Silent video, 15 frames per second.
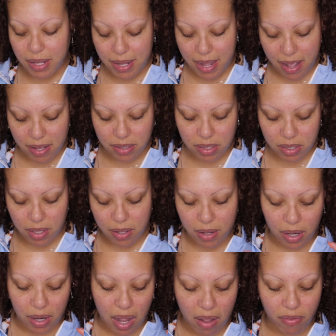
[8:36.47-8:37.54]
Yes,
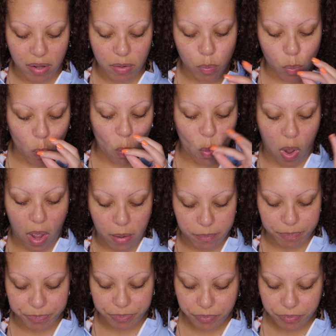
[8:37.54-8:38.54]
love it. Mwah.